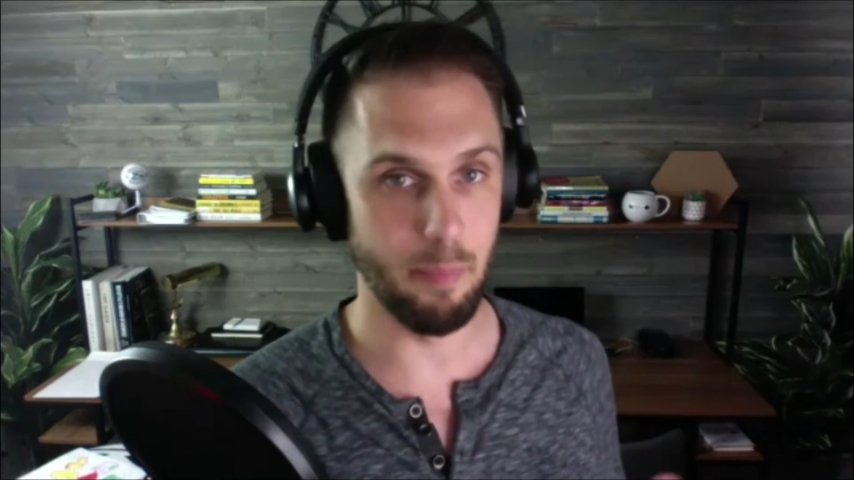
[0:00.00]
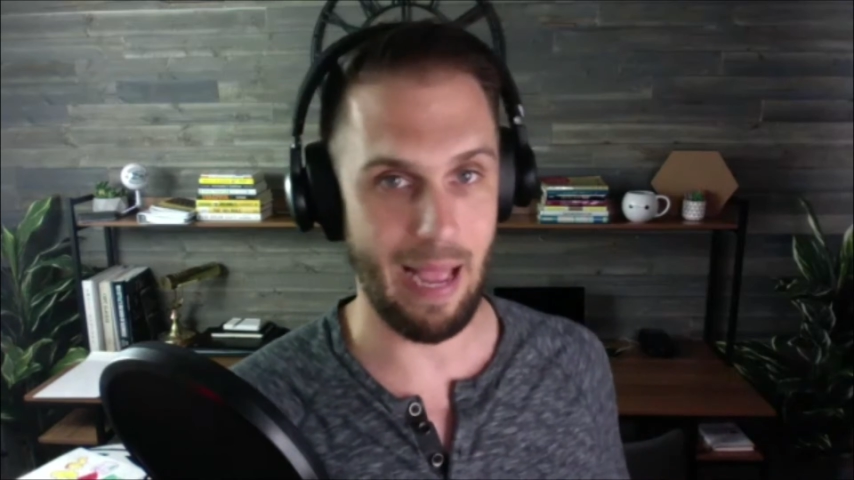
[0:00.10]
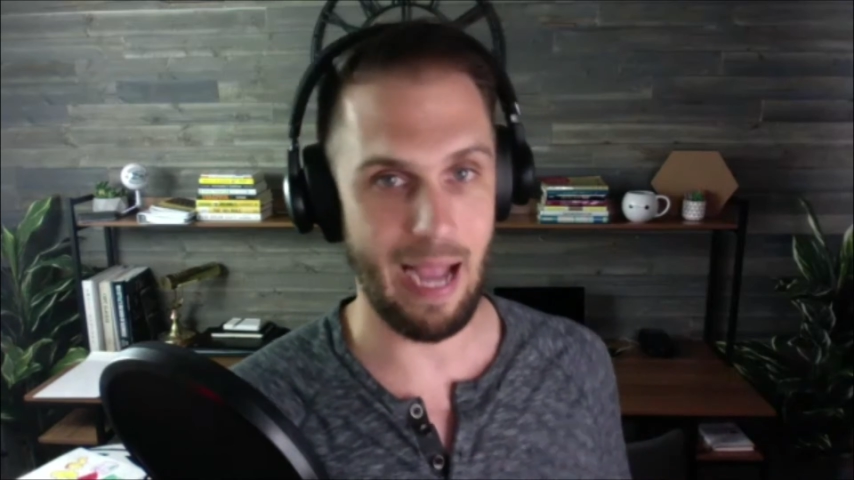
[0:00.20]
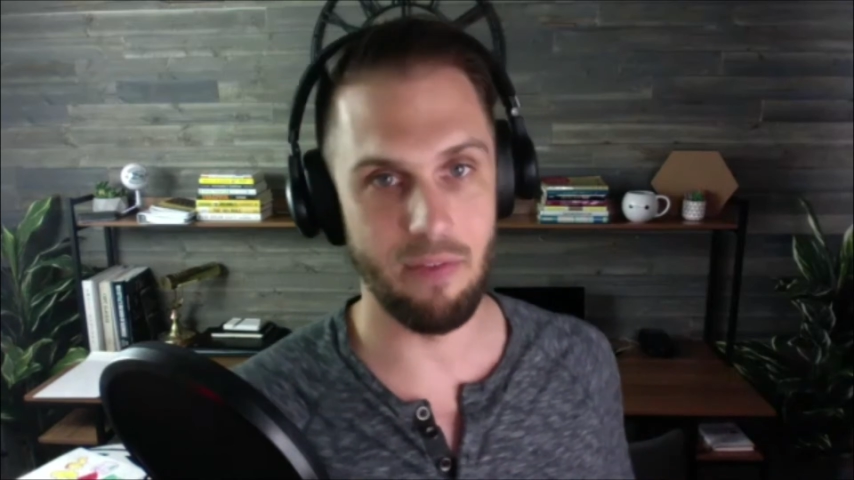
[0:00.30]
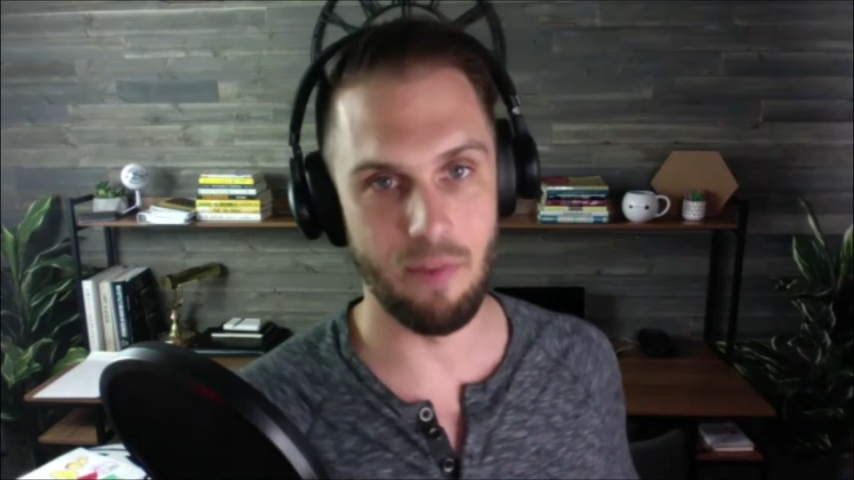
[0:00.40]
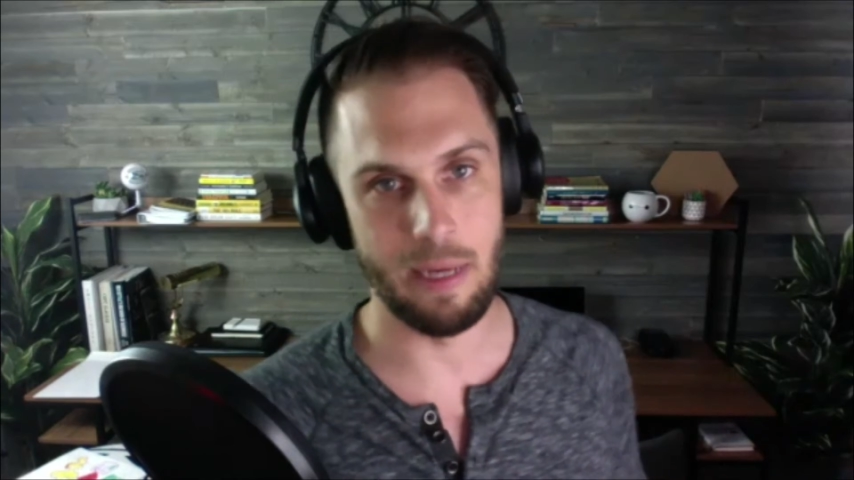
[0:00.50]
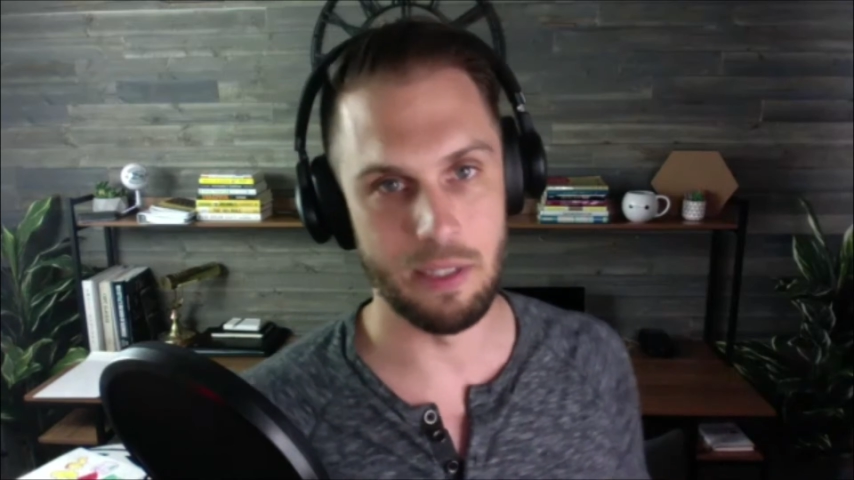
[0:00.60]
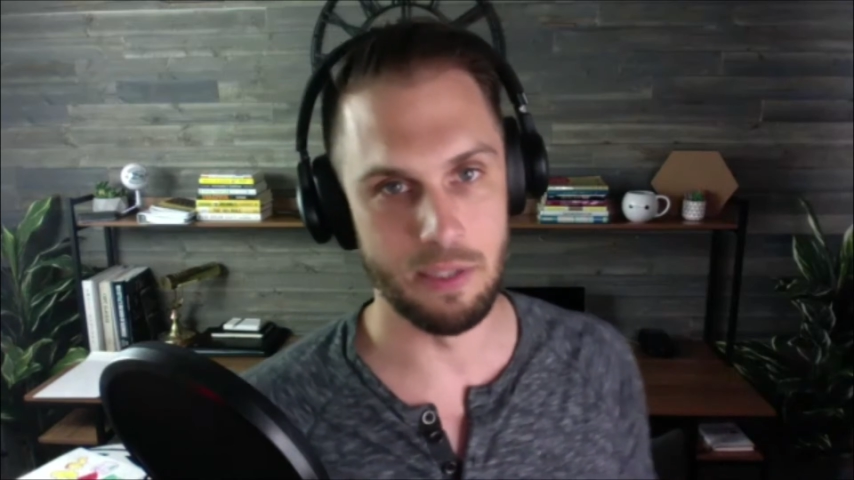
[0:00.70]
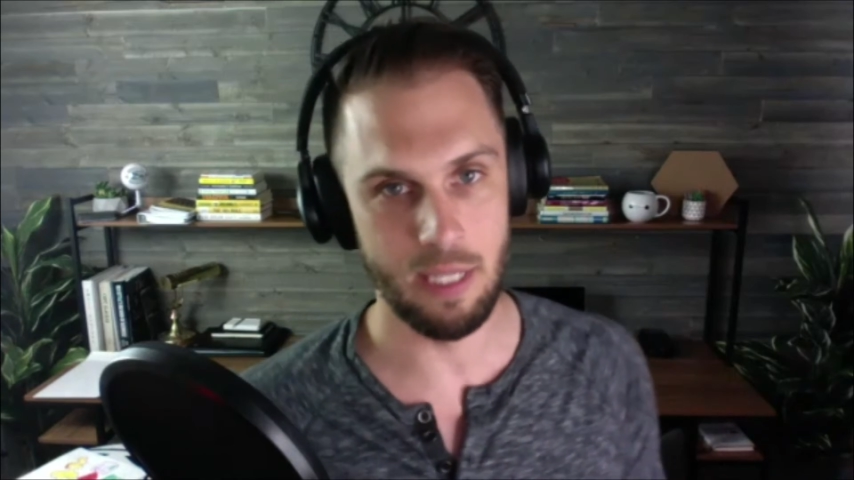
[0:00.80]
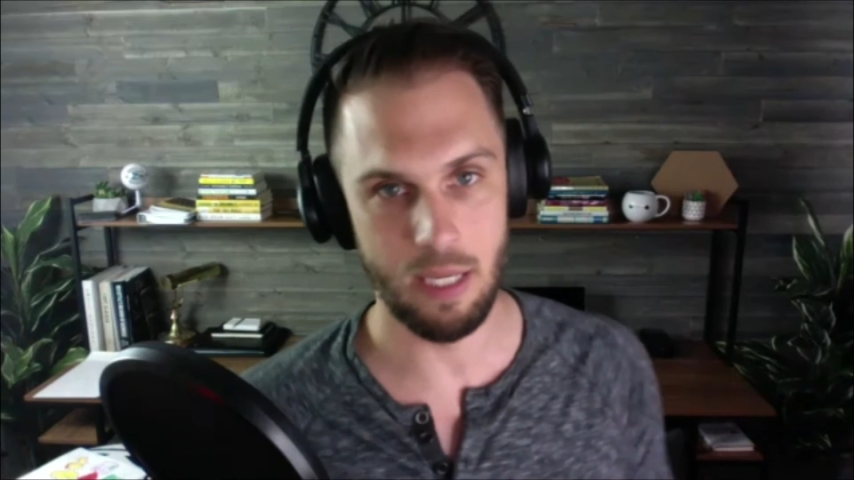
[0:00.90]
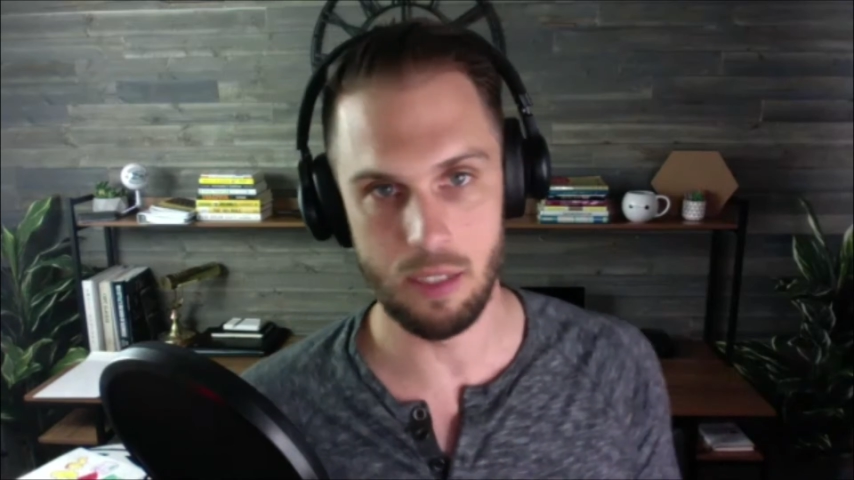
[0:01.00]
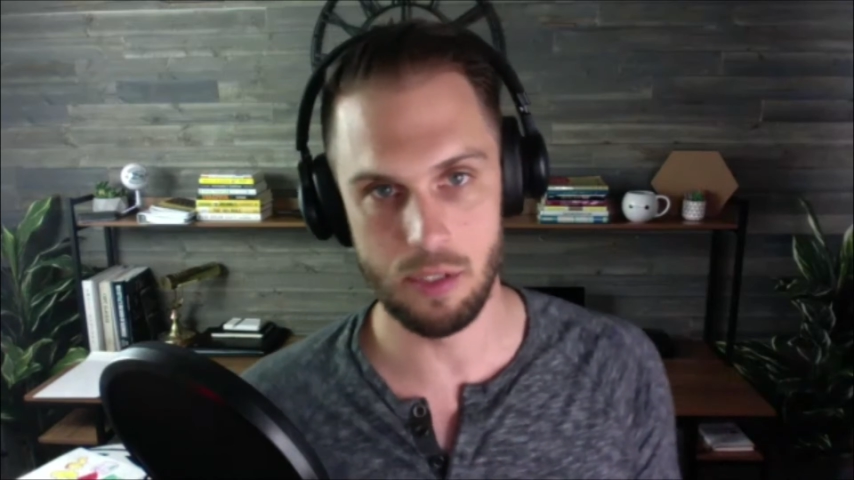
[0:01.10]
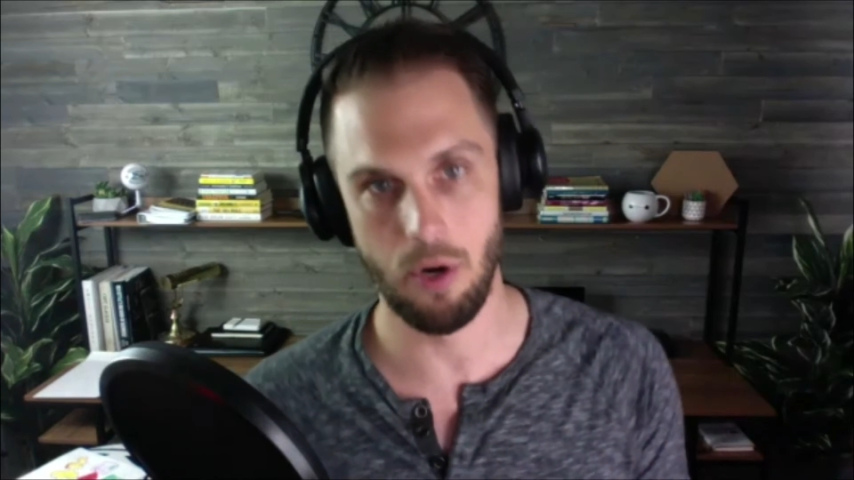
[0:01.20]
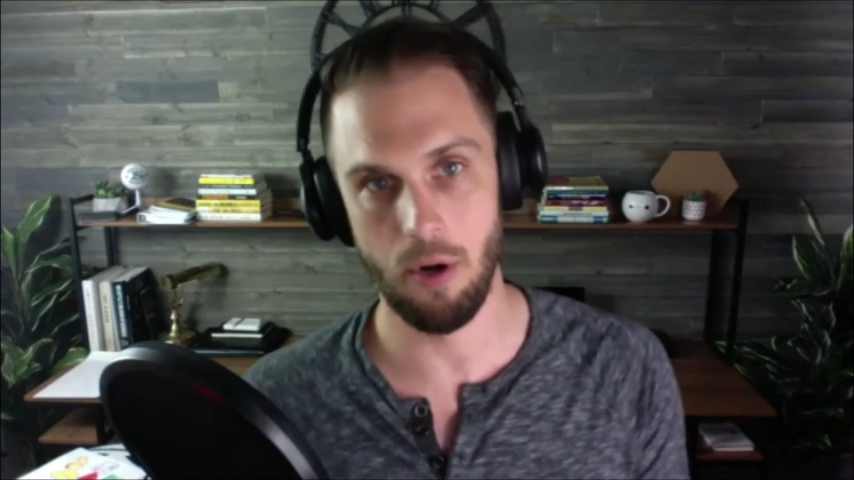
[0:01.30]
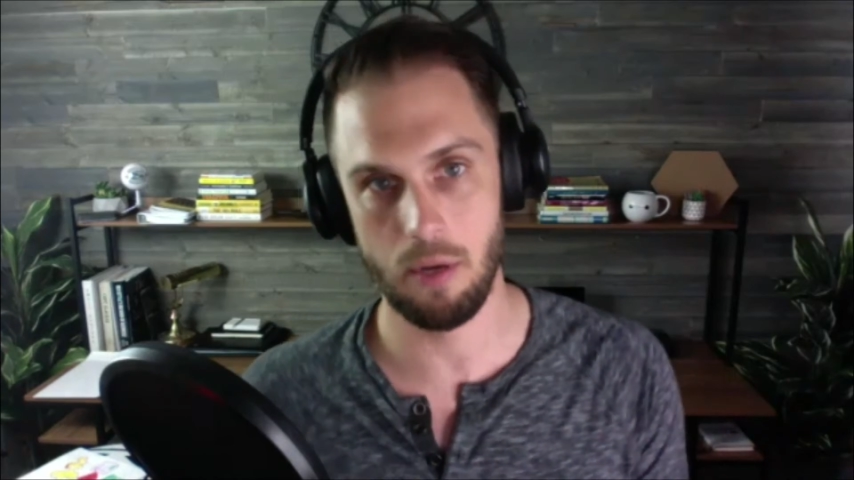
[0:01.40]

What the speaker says: back from actually getting started?